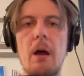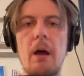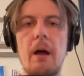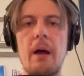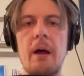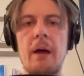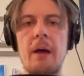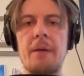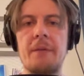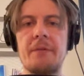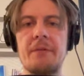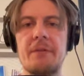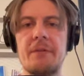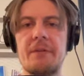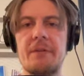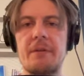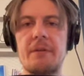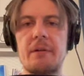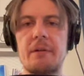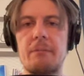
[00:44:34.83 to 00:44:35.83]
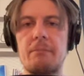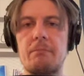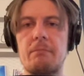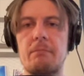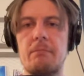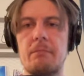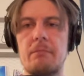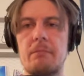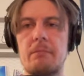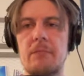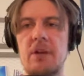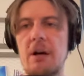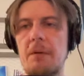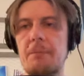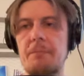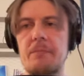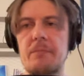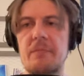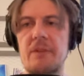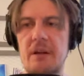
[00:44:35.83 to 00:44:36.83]
And yeah,
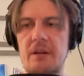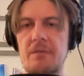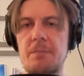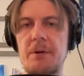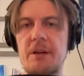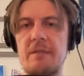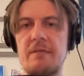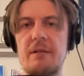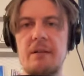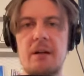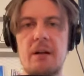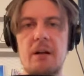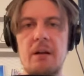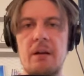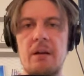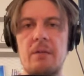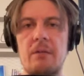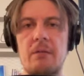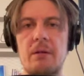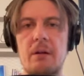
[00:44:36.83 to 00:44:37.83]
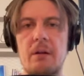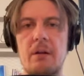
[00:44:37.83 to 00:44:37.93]
that's basically